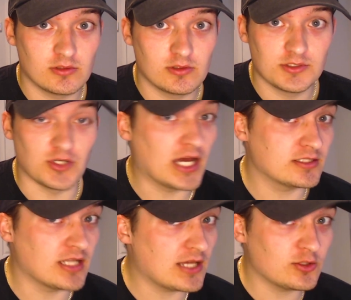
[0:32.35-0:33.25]
So not
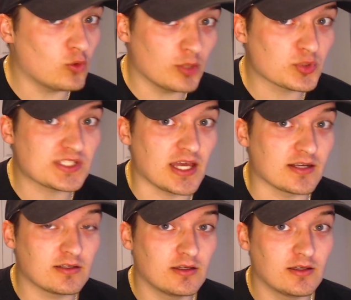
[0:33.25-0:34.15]
the 1%,
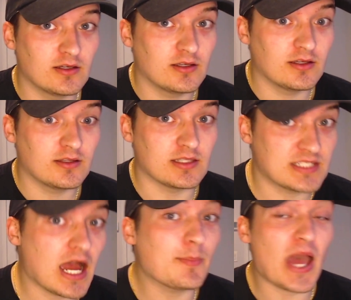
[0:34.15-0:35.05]
the
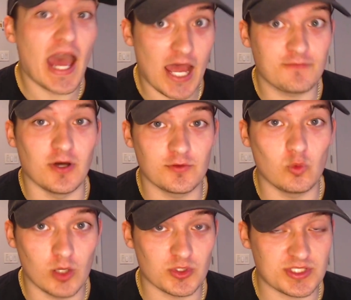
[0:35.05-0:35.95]
top half of the
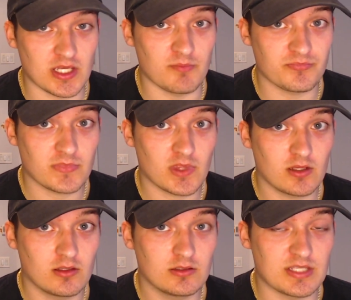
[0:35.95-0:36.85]
1%
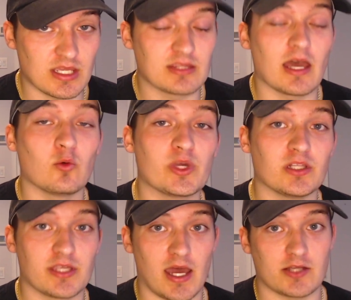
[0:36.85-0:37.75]
to get that weekly
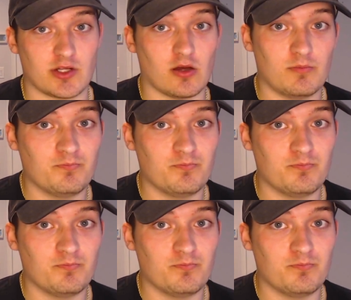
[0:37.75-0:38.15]
cash out.